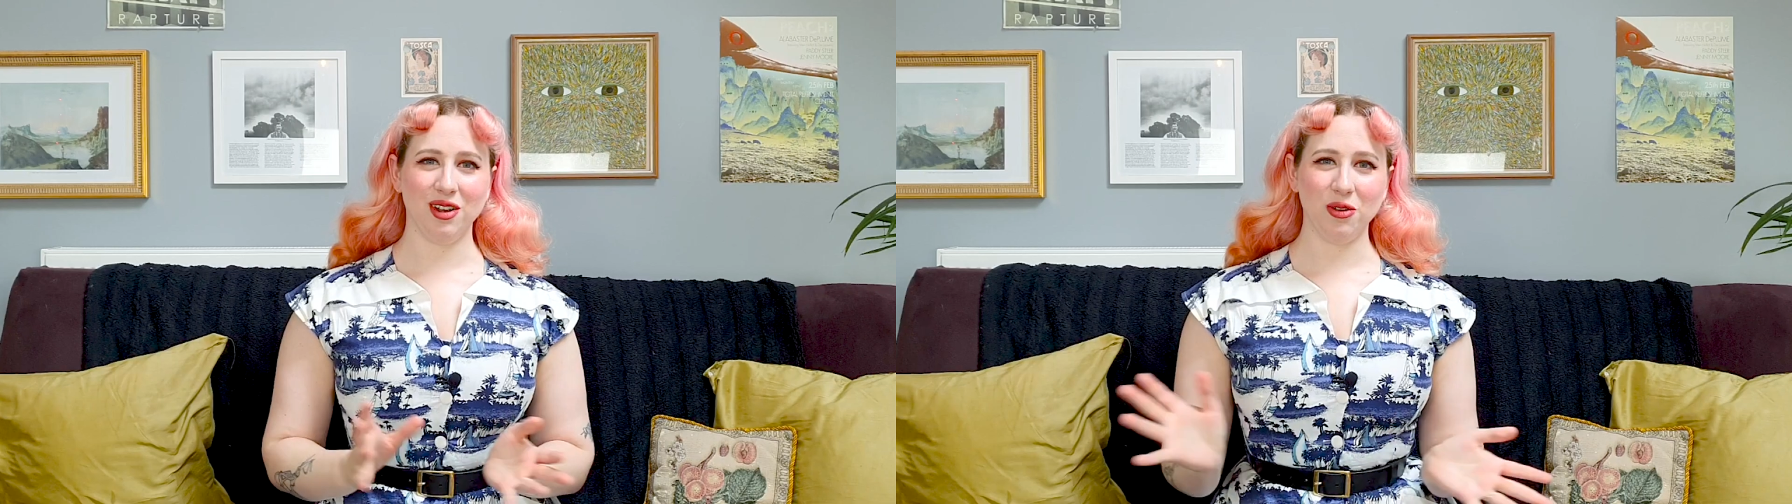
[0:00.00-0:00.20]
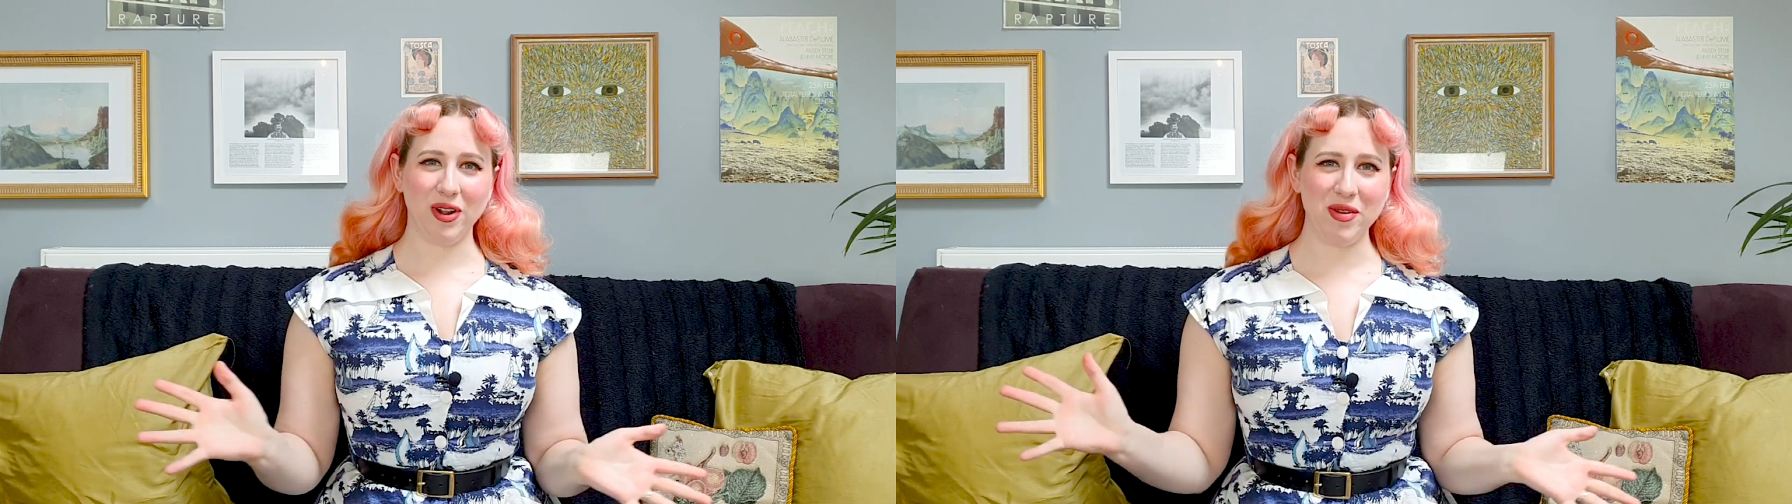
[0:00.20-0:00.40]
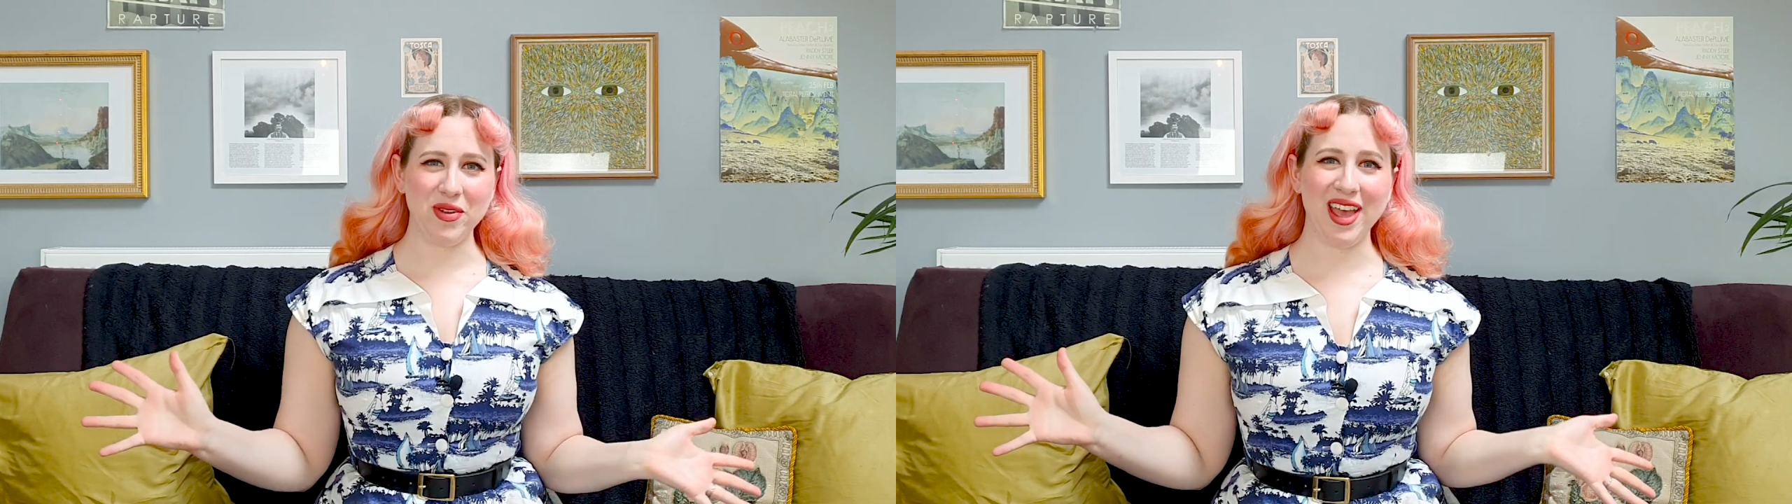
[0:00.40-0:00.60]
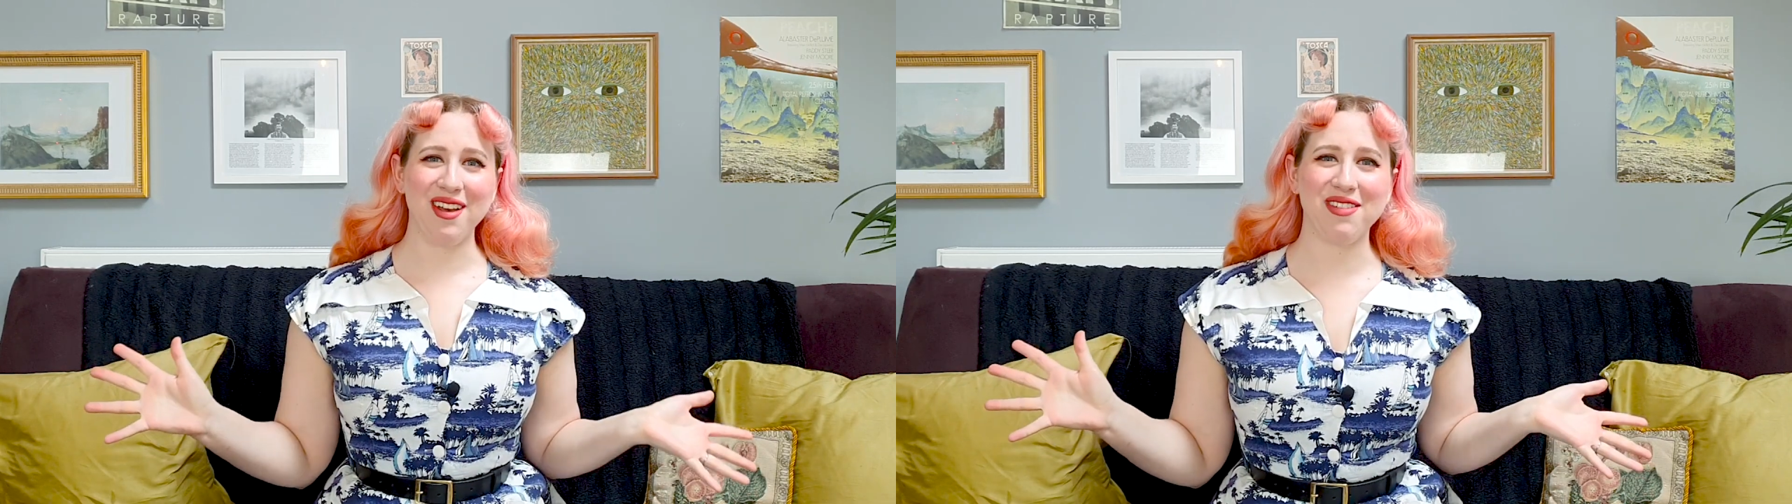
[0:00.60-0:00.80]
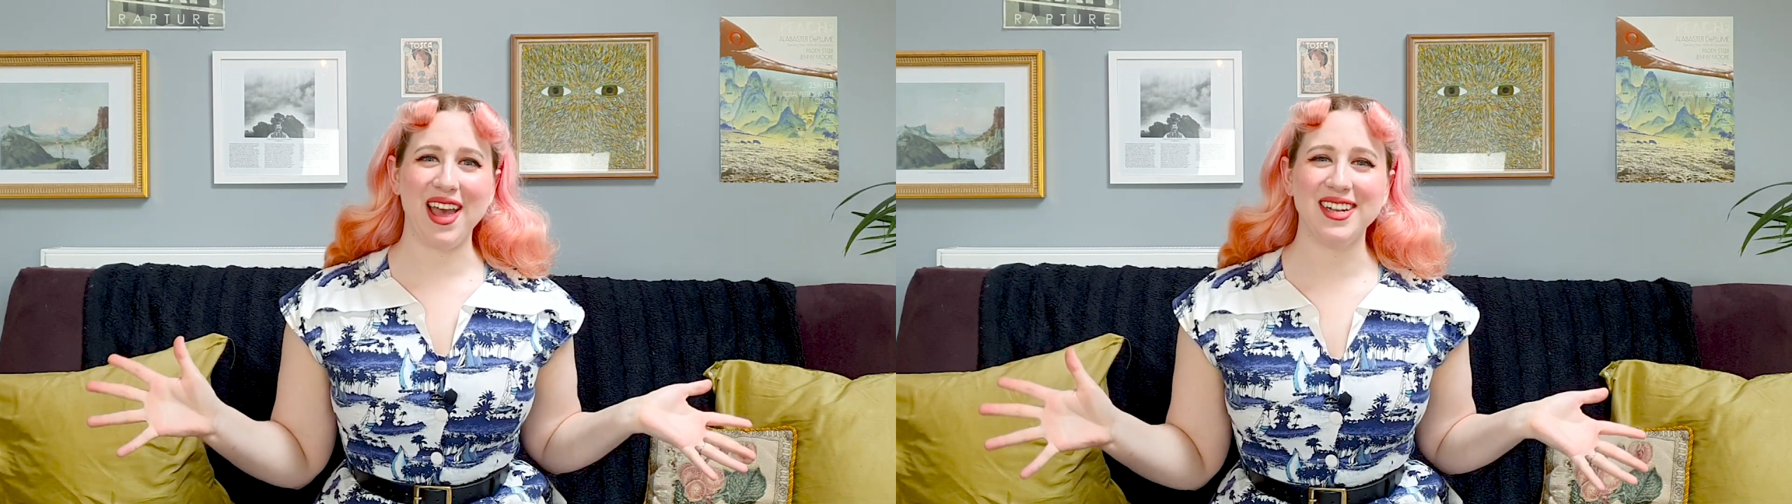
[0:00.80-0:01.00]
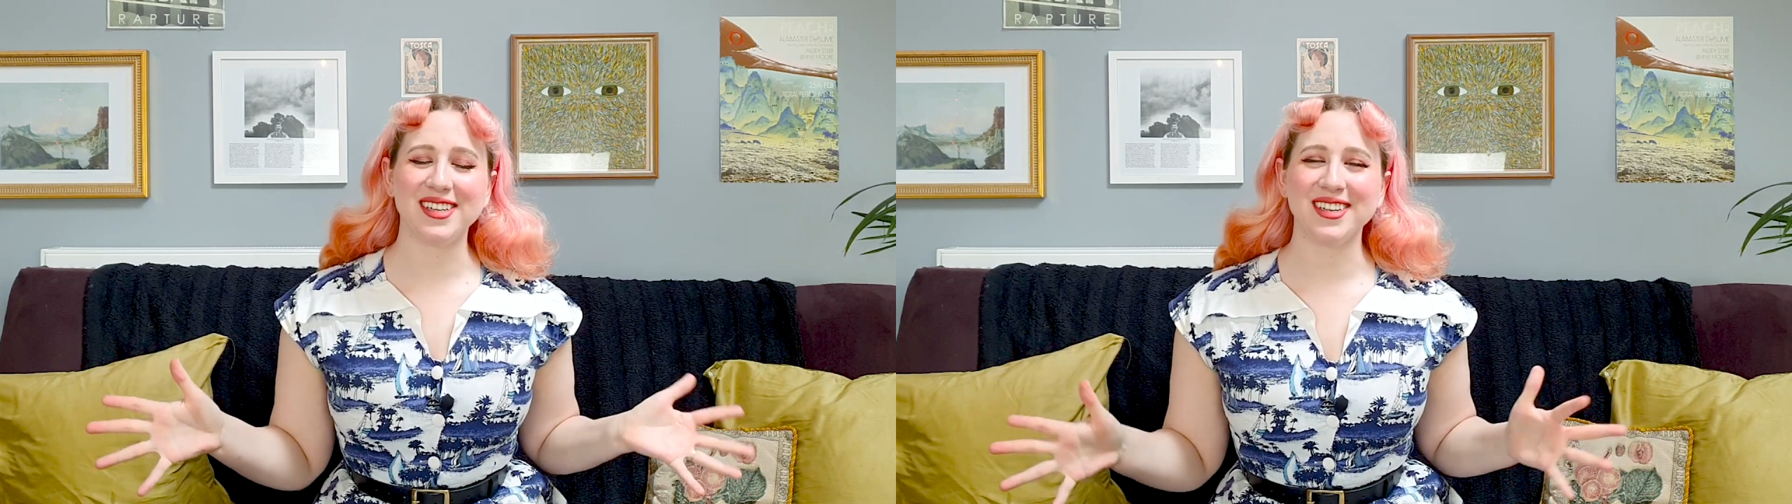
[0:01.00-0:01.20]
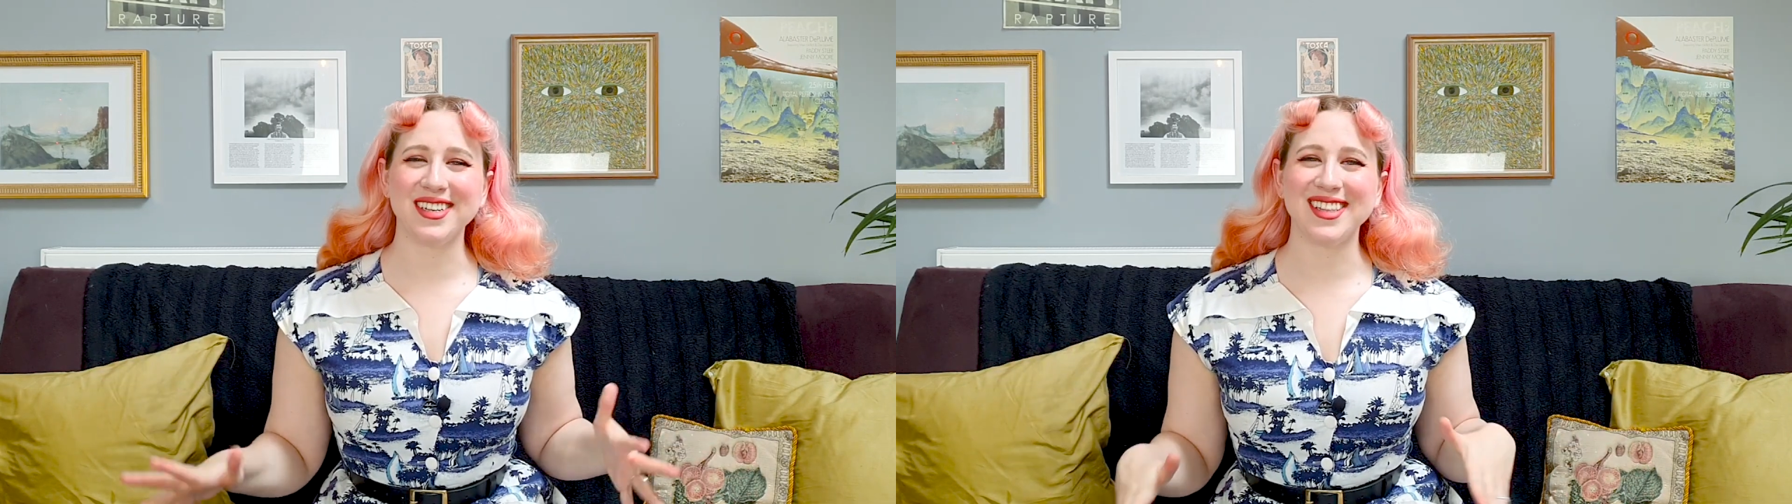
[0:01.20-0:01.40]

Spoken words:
All right, we have entered